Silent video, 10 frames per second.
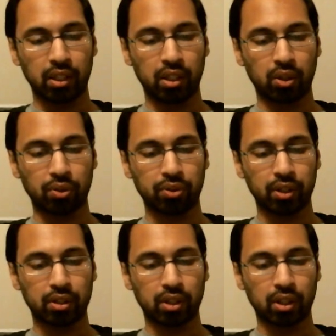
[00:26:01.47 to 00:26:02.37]

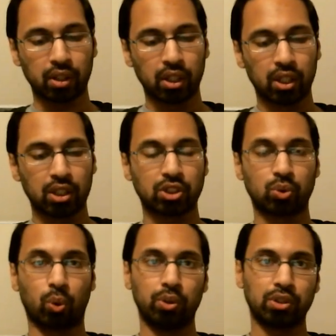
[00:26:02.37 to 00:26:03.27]
inauthentic
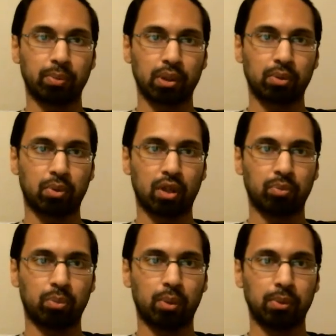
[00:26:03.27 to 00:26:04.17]
stories about the Prophet
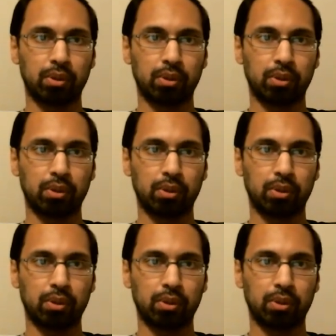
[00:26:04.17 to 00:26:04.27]
Muhammad.